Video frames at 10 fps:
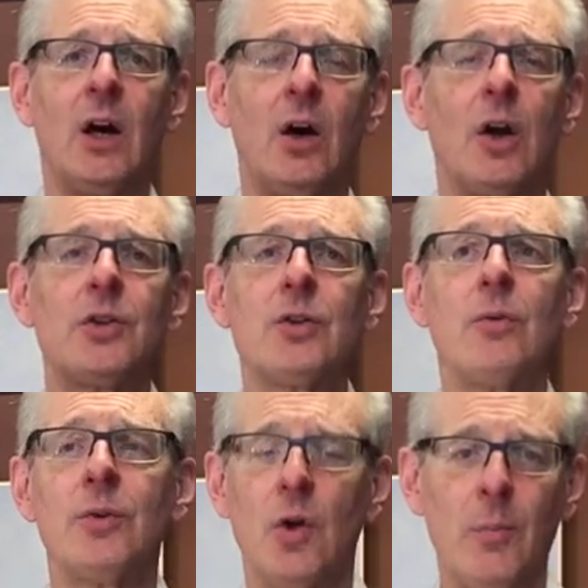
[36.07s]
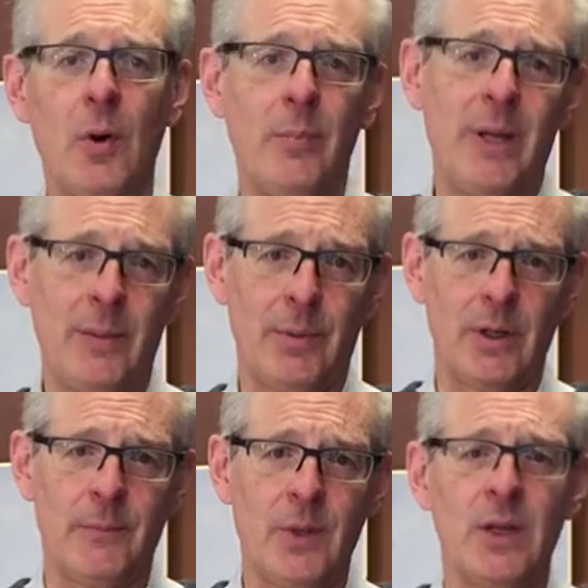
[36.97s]
onto Yupo
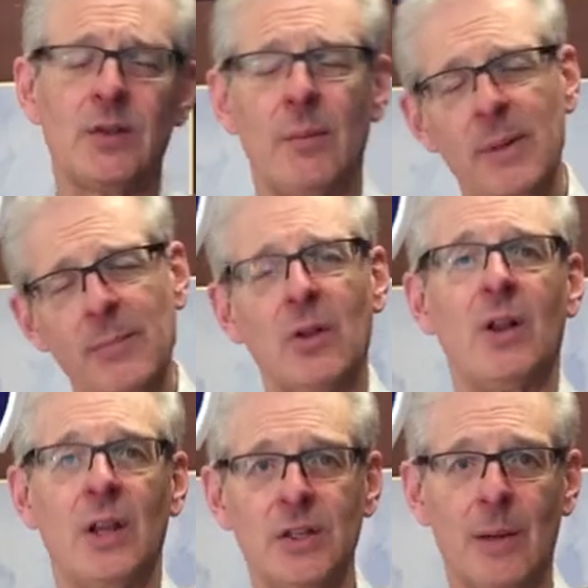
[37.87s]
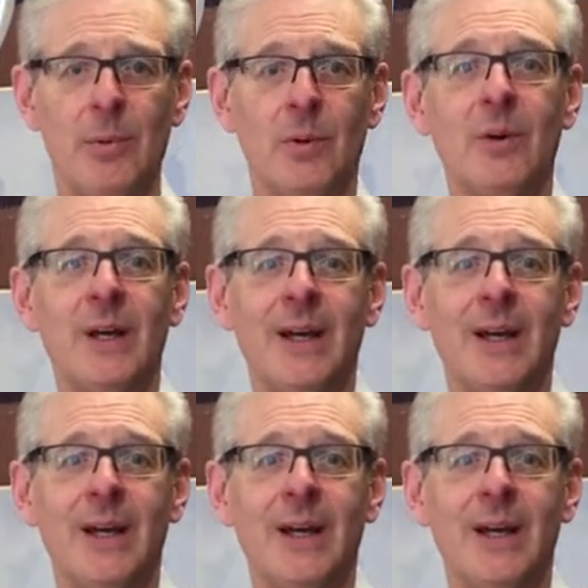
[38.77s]
paper. Some people call it yopo.